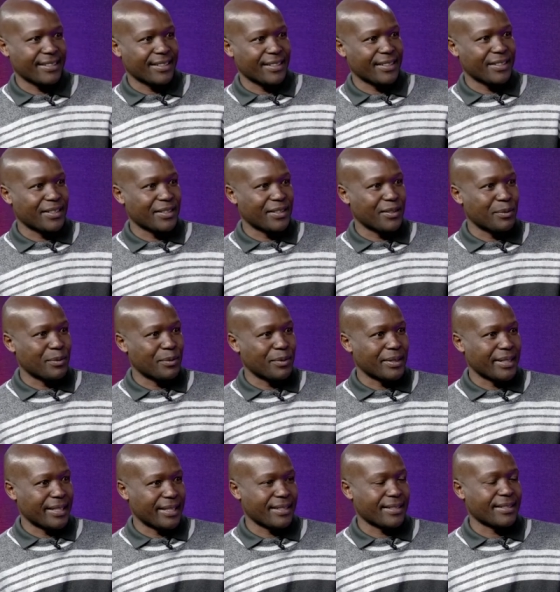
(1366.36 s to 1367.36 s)
Okay.
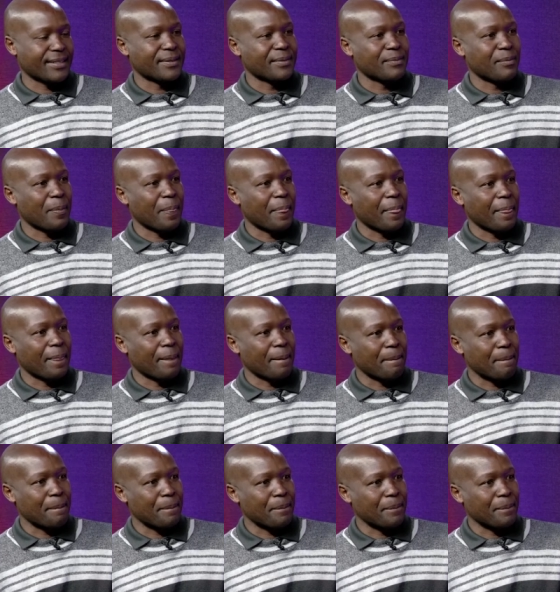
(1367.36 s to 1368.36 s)
So yes. It all falls
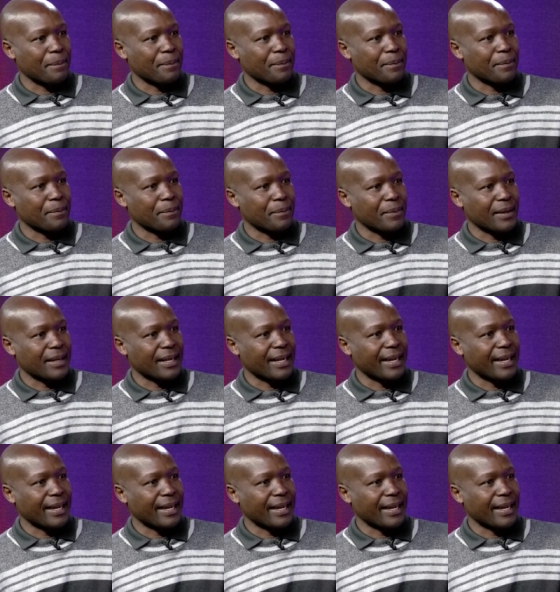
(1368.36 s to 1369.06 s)
back to me as a